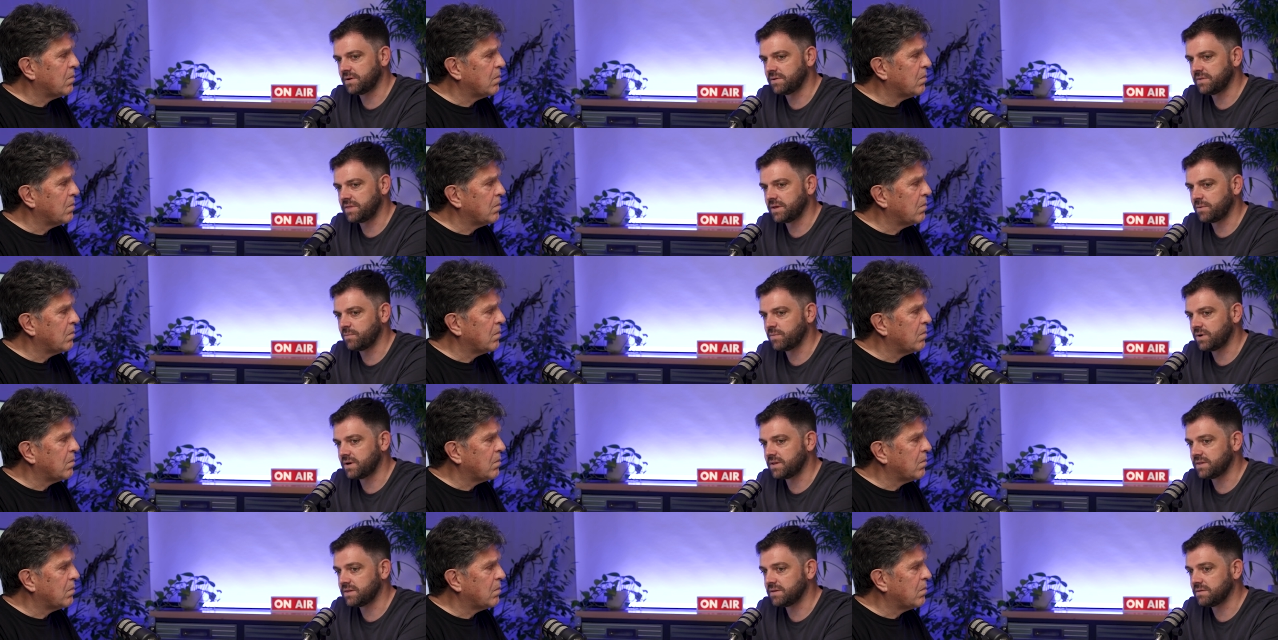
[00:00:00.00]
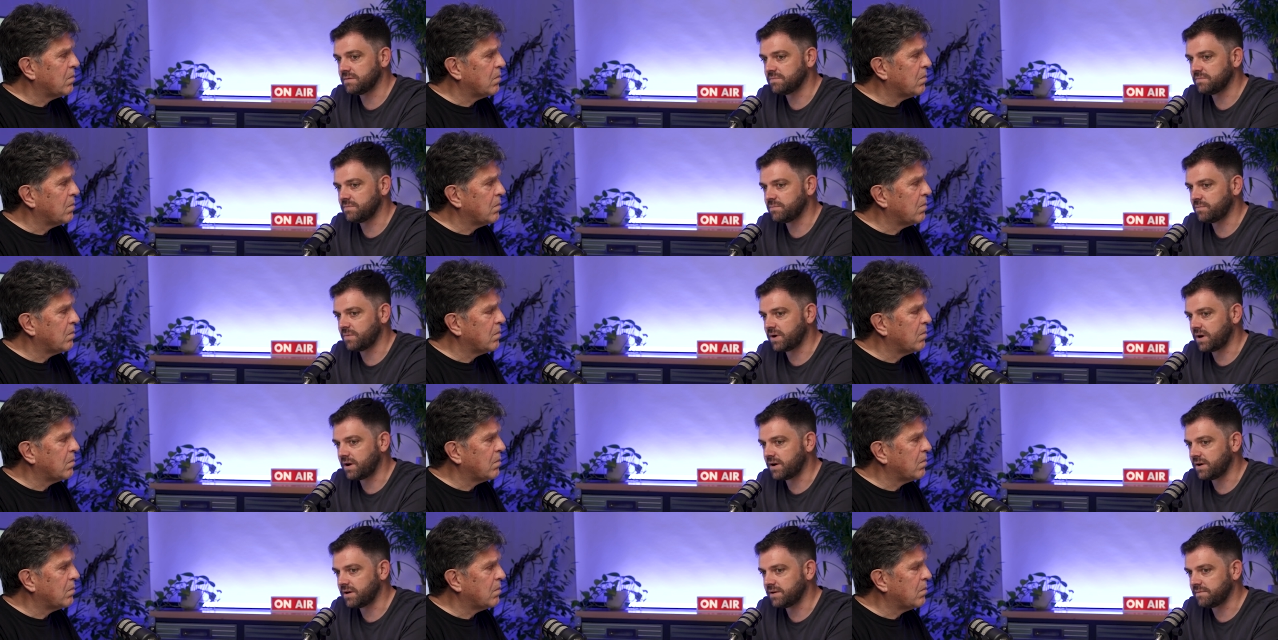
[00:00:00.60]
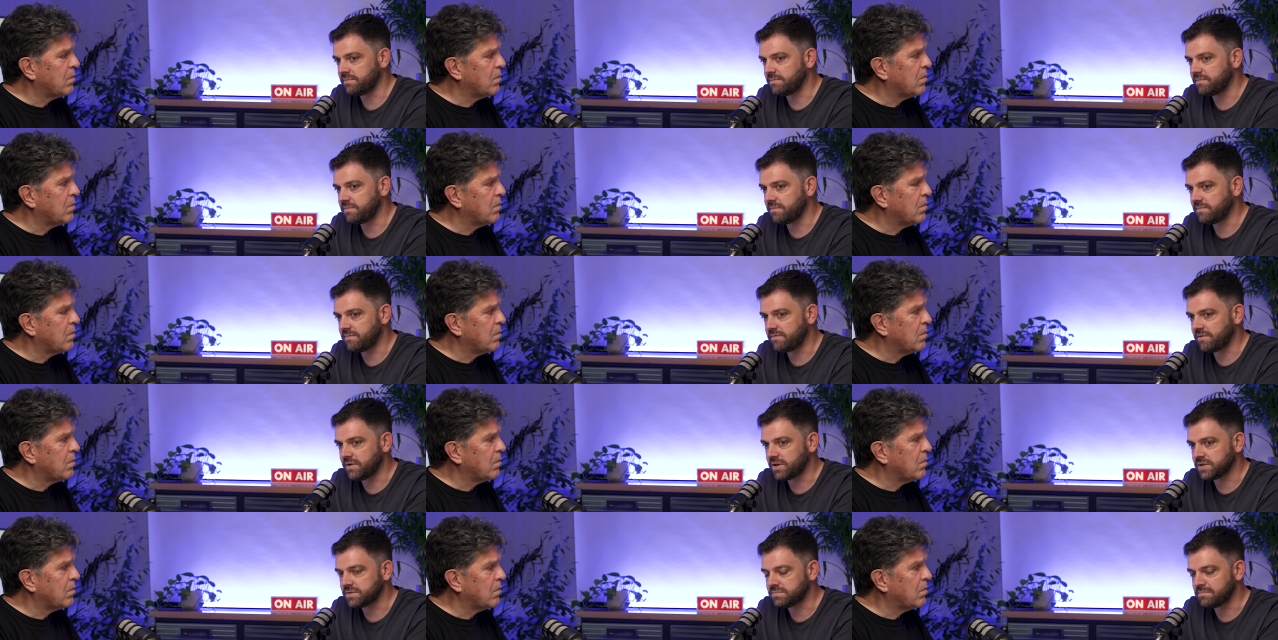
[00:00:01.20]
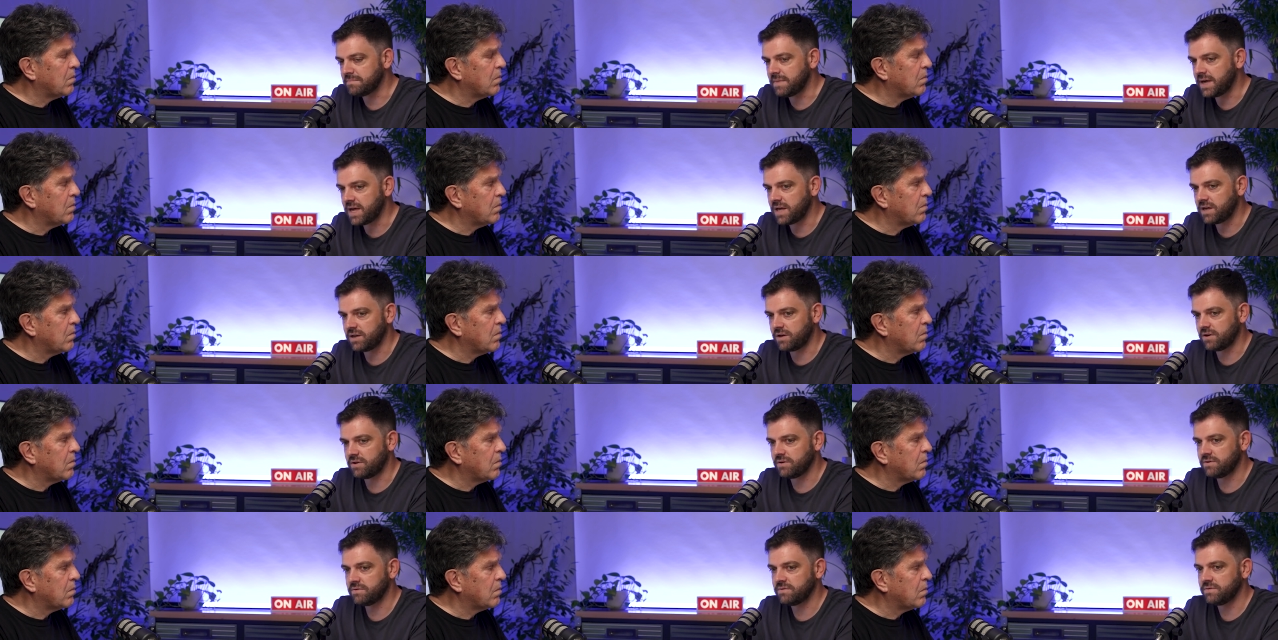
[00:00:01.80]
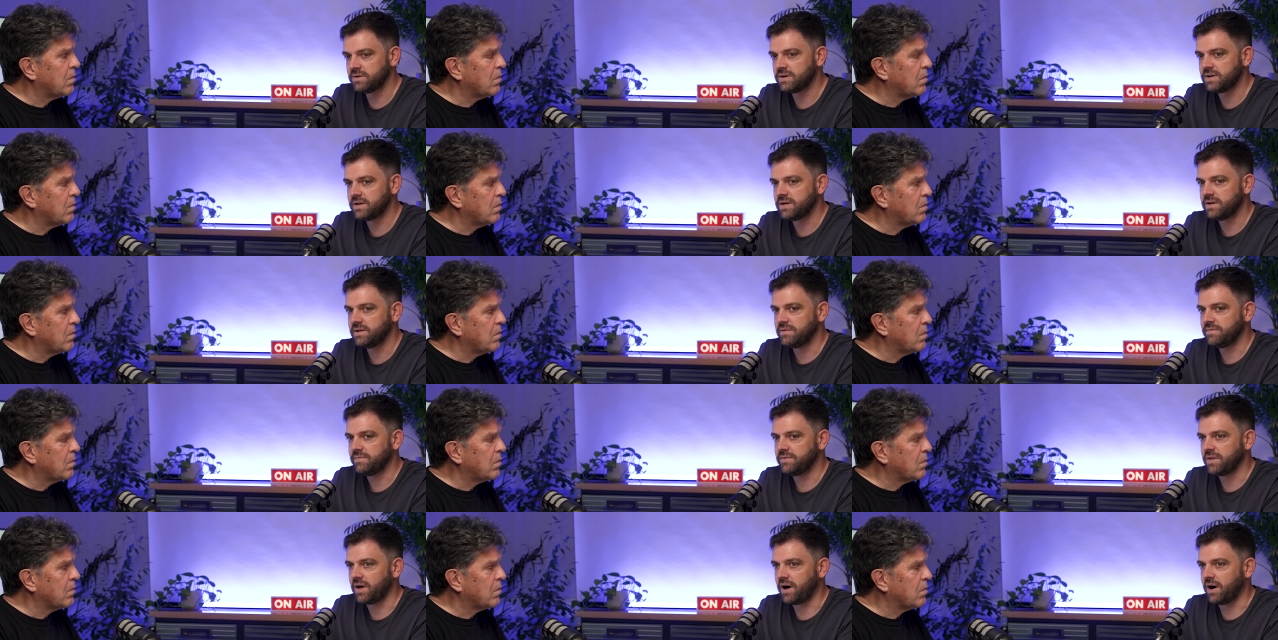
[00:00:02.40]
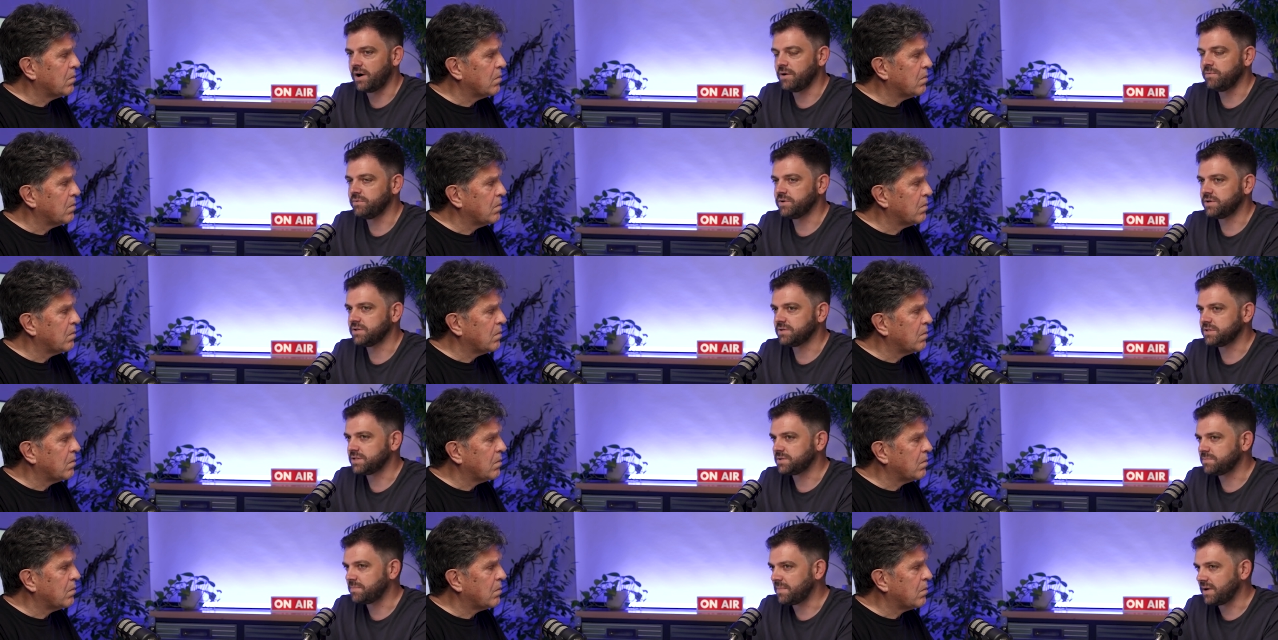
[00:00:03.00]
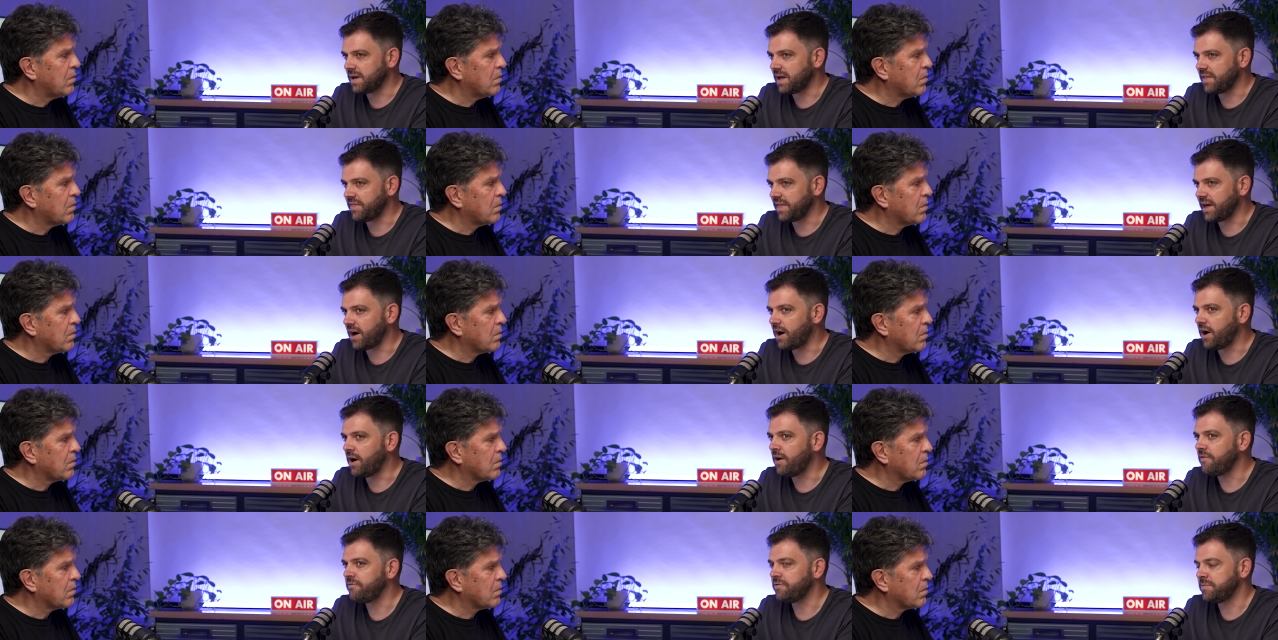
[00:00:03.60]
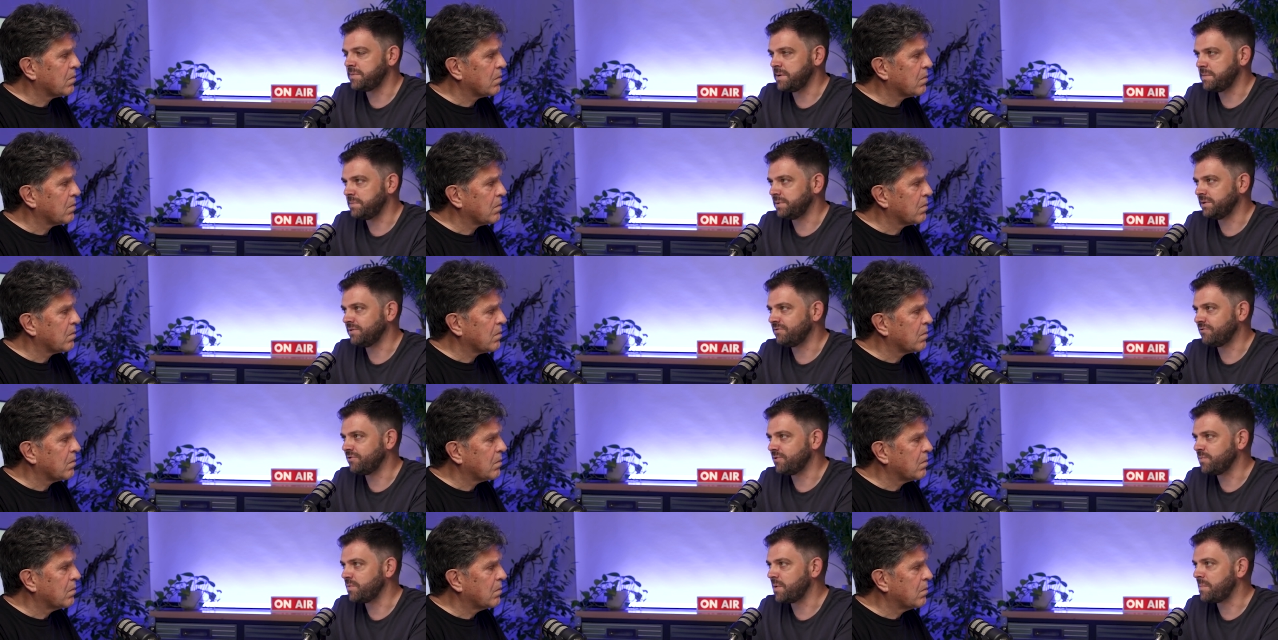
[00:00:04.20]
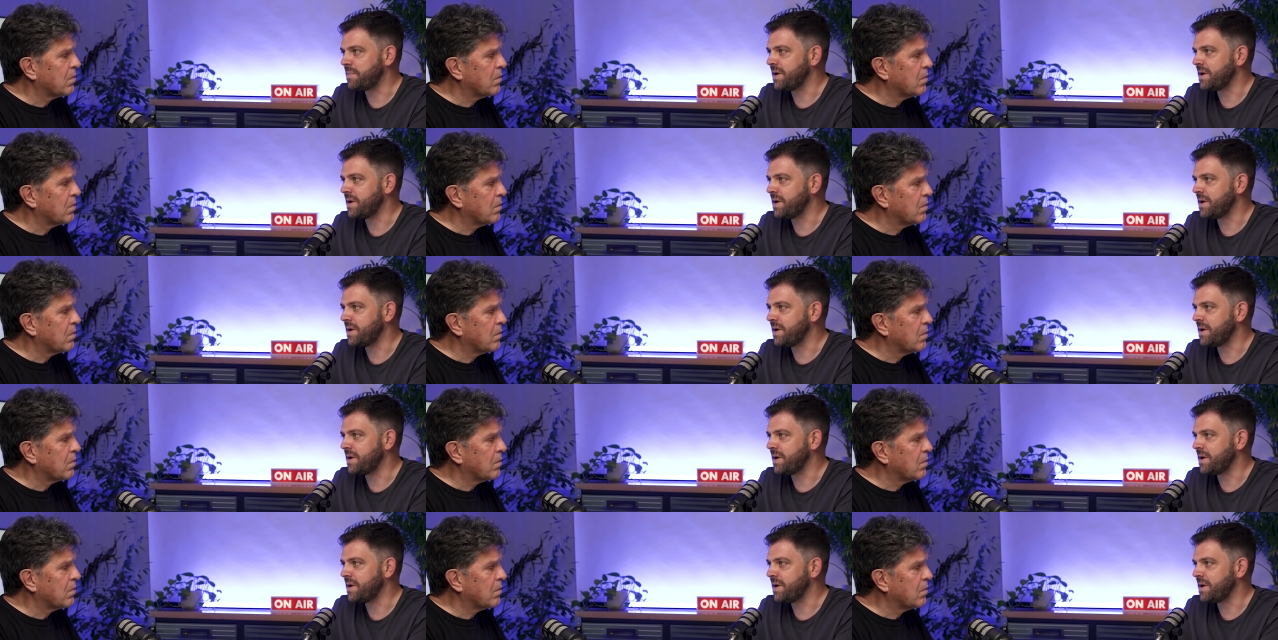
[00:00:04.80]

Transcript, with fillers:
Speaker 1: I think when I first met you, I would expect, I think half the people in the room were